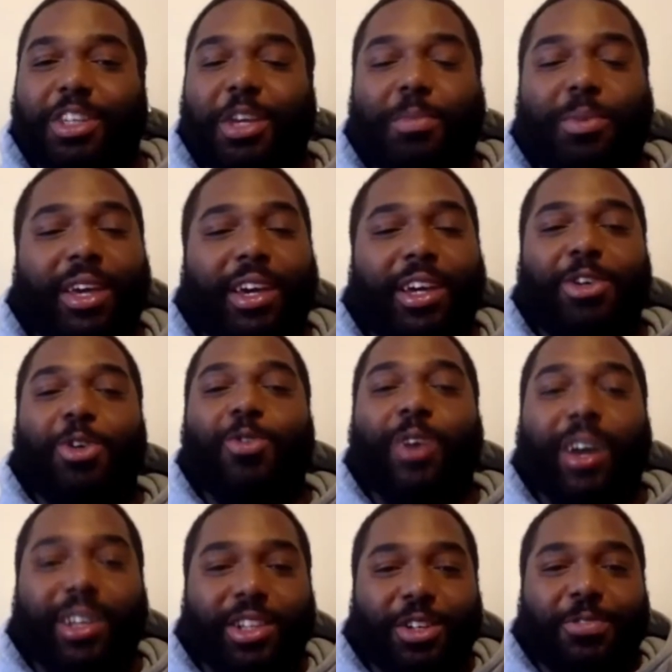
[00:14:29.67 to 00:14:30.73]
So keep your head on
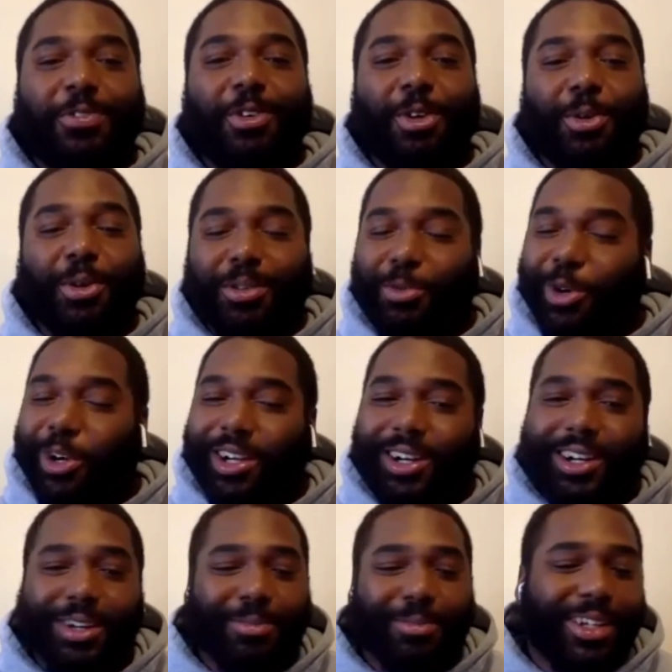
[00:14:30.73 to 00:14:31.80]
right, look forward, work
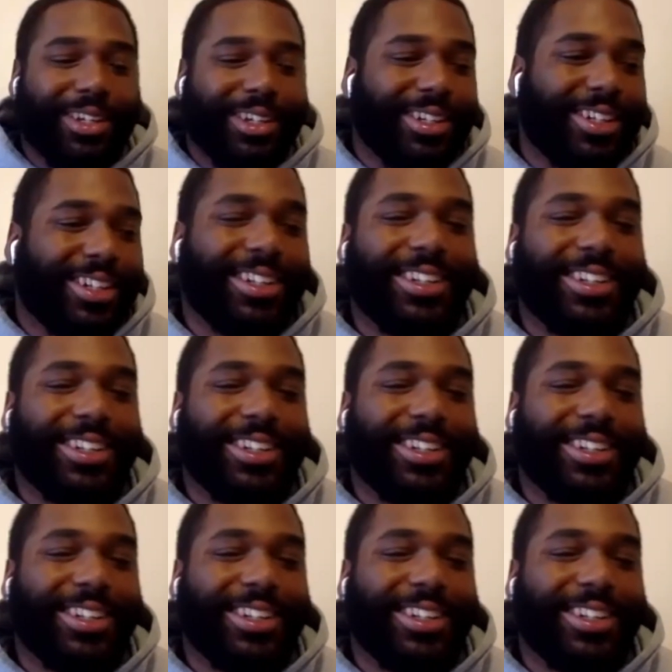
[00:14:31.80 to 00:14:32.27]
hard, man.